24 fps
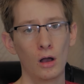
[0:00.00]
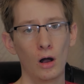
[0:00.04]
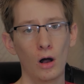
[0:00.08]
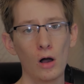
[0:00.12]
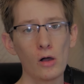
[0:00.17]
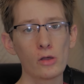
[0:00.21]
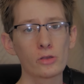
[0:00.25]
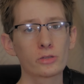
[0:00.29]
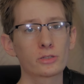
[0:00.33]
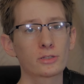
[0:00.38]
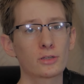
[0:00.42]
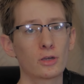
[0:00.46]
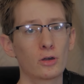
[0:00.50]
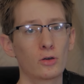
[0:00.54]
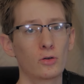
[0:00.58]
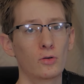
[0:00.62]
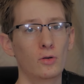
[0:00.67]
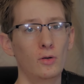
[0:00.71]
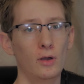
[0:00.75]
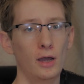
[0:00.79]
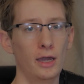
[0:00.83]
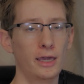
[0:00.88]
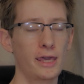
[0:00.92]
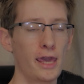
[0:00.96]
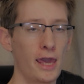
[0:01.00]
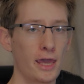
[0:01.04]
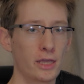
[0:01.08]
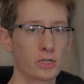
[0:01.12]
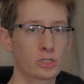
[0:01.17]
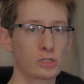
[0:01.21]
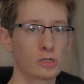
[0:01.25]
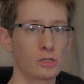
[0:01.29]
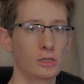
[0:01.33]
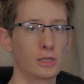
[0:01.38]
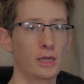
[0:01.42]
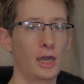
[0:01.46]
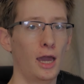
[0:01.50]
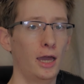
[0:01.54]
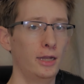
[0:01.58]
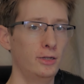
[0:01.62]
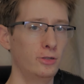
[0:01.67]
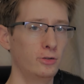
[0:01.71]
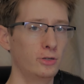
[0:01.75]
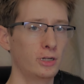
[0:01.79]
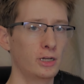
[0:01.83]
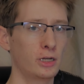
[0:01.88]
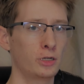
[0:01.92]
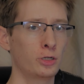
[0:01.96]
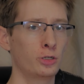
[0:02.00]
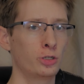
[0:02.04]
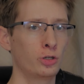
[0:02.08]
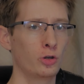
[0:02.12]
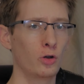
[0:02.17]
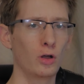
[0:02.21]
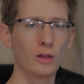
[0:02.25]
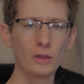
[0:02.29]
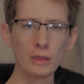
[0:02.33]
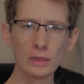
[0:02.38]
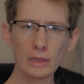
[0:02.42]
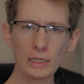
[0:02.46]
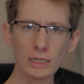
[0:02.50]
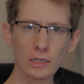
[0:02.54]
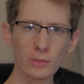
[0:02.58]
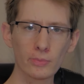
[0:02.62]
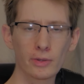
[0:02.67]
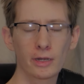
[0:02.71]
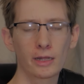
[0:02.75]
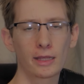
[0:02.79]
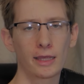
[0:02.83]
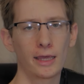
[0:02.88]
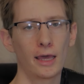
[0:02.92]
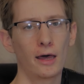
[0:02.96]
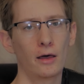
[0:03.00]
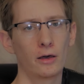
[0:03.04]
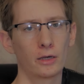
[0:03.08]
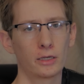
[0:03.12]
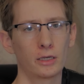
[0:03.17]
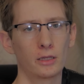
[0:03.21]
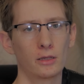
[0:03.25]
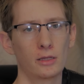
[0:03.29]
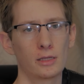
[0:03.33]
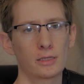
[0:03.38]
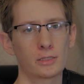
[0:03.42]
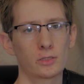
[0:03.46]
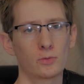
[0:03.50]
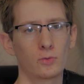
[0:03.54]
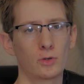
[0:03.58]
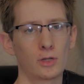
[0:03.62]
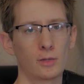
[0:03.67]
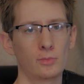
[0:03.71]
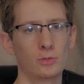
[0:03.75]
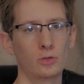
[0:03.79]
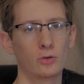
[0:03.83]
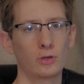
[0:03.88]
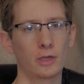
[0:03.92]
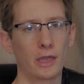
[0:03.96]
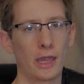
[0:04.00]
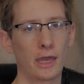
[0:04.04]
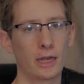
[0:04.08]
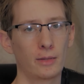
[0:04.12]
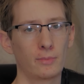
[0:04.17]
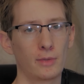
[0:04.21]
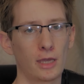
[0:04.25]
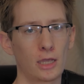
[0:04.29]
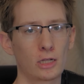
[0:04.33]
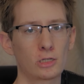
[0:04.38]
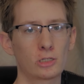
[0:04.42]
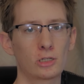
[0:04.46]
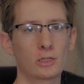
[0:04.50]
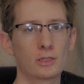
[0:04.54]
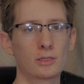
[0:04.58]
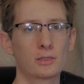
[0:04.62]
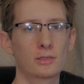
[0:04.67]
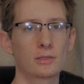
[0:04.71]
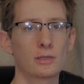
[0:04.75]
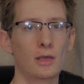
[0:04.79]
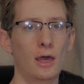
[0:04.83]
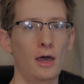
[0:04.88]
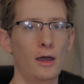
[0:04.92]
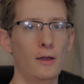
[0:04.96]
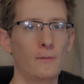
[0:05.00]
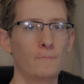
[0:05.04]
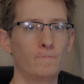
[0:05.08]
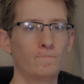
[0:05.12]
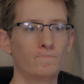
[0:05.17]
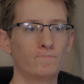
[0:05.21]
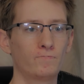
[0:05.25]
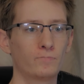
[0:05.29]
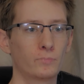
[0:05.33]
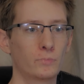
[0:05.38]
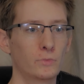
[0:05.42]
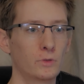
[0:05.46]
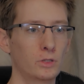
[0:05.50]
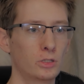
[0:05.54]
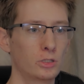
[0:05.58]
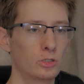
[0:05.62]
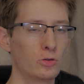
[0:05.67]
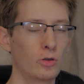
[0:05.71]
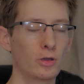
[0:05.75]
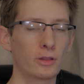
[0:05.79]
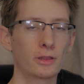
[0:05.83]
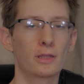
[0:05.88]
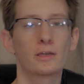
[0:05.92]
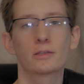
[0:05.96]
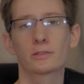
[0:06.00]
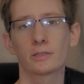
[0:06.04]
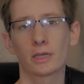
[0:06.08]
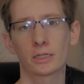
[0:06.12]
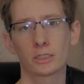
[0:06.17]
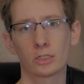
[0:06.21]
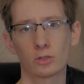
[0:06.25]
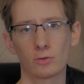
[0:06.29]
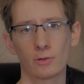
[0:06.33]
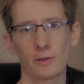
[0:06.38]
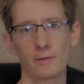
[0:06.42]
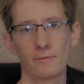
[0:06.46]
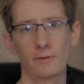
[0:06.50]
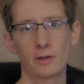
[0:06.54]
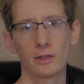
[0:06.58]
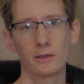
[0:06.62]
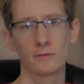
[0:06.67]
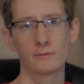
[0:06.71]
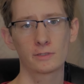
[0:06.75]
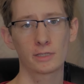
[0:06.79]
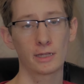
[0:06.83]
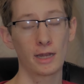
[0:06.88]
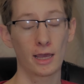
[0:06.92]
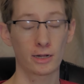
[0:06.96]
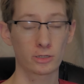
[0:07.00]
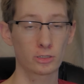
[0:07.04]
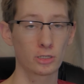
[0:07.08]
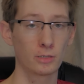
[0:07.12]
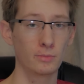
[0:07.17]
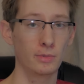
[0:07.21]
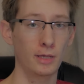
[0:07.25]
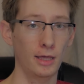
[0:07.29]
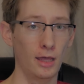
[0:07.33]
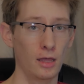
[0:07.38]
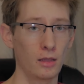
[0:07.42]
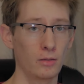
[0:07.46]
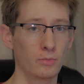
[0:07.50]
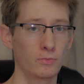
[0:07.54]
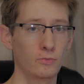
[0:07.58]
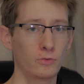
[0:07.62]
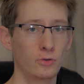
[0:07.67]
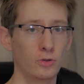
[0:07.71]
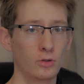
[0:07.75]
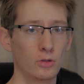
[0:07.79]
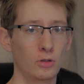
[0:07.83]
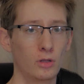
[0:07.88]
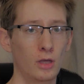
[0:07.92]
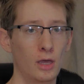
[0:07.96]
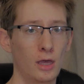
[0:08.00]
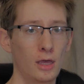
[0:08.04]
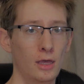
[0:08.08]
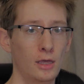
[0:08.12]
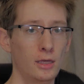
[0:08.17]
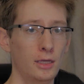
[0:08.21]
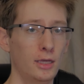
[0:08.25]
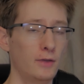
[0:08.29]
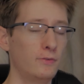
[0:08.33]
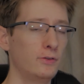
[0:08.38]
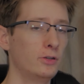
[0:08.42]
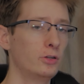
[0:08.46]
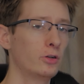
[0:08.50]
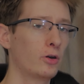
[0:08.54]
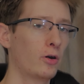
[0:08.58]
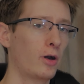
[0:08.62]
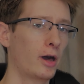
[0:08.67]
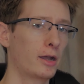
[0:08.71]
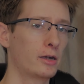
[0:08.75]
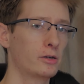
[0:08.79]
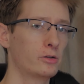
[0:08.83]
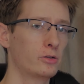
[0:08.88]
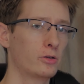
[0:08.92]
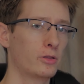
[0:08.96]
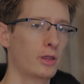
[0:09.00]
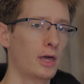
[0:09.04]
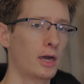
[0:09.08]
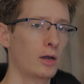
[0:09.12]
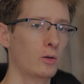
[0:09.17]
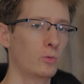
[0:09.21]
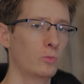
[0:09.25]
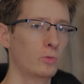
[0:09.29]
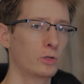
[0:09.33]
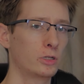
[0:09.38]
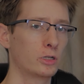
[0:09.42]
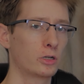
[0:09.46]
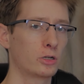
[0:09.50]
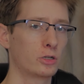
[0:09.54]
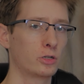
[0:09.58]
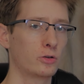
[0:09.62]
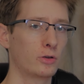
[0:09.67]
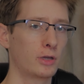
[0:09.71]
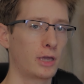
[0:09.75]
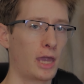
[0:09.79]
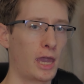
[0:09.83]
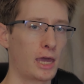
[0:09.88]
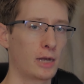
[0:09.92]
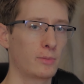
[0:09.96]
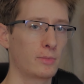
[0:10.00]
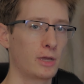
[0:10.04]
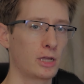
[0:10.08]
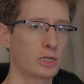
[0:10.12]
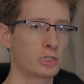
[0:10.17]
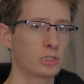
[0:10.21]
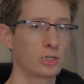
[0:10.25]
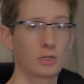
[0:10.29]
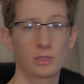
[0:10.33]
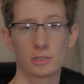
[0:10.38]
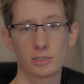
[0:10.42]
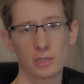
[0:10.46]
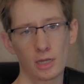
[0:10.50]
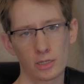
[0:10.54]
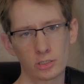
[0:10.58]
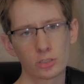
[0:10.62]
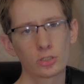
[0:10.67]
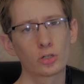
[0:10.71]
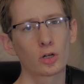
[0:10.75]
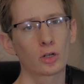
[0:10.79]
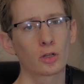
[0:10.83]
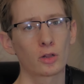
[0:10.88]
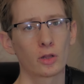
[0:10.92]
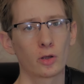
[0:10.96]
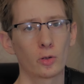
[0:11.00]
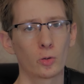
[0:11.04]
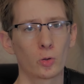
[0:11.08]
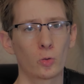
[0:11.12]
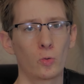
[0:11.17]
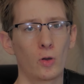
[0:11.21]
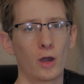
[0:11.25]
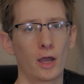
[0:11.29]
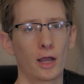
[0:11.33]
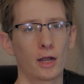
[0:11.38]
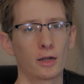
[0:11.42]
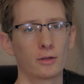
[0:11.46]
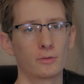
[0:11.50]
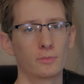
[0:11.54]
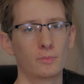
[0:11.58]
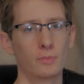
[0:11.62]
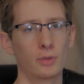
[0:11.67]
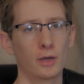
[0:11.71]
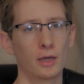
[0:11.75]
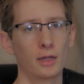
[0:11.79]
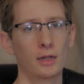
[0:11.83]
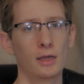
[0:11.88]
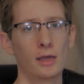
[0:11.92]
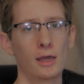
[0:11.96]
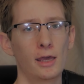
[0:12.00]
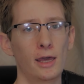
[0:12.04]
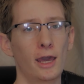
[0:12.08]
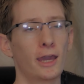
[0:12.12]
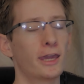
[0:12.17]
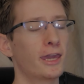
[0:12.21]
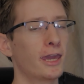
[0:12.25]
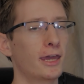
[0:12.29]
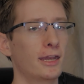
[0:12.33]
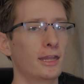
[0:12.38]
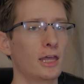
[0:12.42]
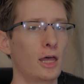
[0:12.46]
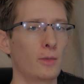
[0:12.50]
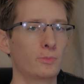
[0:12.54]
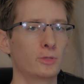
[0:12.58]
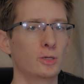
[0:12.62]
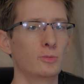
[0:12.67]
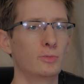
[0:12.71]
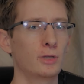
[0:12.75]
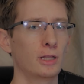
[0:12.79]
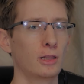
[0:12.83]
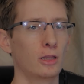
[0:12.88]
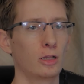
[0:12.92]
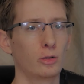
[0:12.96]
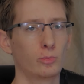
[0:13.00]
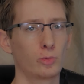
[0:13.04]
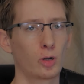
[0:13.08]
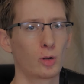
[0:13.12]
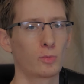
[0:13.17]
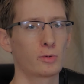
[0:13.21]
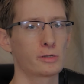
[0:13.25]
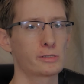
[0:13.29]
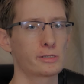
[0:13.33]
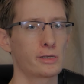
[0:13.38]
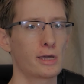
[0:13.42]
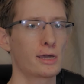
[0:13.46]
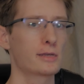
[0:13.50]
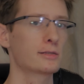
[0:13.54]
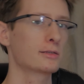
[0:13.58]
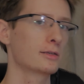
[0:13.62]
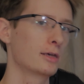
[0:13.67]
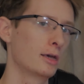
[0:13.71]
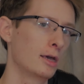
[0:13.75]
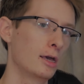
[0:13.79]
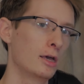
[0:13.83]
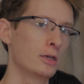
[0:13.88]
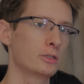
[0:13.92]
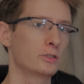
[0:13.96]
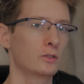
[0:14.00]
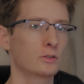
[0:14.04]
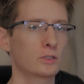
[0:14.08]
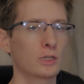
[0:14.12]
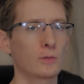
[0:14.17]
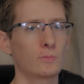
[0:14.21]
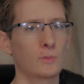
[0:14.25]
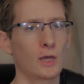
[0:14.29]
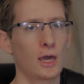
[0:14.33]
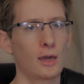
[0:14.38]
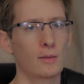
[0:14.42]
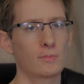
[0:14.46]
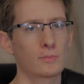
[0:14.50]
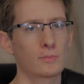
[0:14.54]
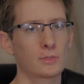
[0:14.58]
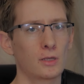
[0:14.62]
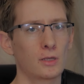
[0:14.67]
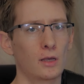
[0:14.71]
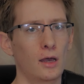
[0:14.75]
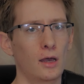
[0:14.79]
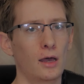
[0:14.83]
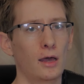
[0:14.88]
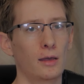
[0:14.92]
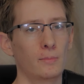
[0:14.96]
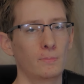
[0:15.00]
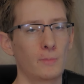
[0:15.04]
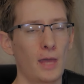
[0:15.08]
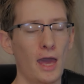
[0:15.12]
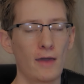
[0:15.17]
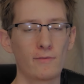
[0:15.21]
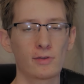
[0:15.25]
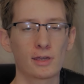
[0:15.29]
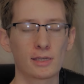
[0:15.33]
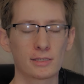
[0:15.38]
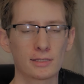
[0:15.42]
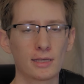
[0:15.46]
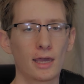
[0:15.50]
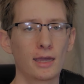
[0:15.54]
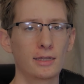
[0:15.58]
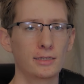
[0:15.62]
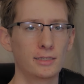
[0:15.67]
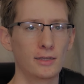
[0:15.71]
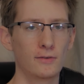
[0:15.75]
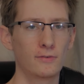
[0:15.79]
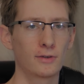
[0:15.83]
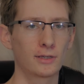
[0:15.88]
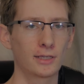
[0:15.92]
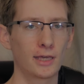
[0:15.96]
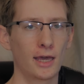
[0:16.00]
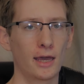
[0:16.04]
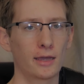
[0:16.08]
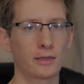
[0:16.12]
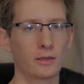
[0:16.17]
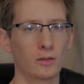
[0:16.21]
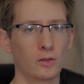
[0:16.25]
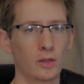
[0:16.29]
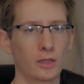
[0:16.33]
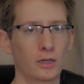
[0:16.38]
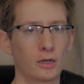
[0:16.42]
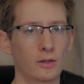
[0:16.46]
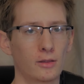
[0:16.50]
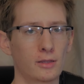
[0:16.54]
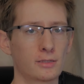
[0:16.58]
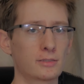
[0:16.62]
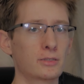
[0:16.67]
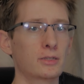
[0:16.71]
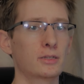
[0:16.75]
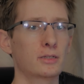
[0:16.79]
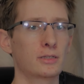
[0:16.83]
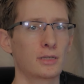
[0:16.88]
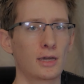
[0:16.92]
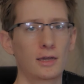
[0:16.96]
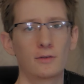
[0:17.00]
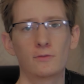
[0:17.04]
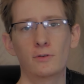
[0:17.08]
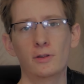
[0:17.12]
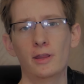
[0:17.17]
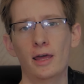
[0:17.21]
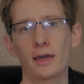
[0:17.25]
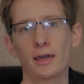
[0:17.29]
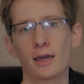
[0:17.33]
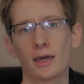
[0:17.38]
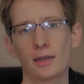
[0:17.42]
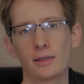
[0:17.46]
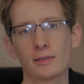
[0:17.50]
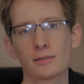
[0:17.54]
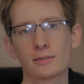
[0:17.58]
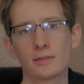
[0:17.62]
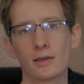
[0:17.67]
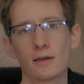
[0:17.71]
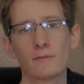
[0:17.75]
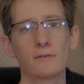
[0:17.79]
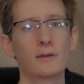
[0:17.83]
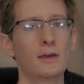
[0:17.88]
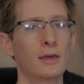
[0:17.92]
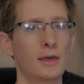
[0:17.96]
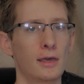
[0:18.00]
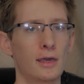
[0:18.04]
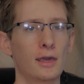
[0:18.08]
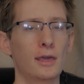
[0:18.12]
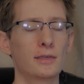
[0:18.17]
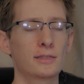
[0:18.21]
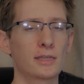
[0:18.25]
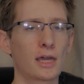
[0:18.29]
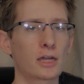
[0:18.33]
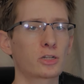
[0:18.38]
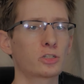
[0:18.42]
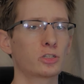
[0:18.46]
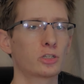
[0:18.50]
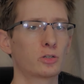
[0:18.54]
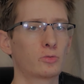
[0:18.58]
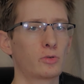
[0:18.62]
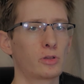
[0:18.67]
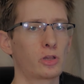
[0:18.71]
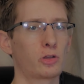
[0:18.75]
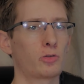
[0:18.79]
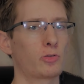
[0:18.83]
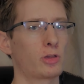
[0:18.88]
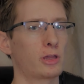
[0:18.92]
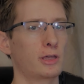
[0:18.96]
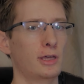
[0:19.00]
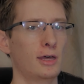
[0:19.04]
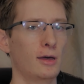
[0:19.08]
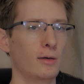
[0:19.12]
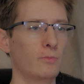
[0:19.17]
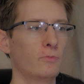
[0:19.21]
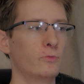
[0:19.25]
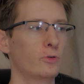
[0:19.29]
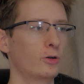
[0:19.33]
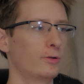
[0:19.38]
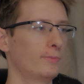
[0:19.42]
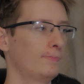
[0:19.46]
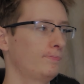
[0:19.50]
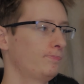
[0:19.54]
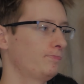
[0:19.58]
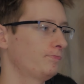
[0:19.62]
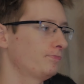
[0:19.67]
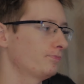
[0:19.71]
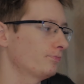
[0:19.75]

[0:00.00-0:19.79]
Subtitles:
Also, occasionally I do need to do a little bit of calculus when I'm doing animations. Doing things like derivatives can actually be helpful if you know how to do that when you're doing animation. It's not strictly required, but it can help you be a little more precise. So sometimes having a scientific calculator that's designed for that kind of stuff is actually really, really helpful.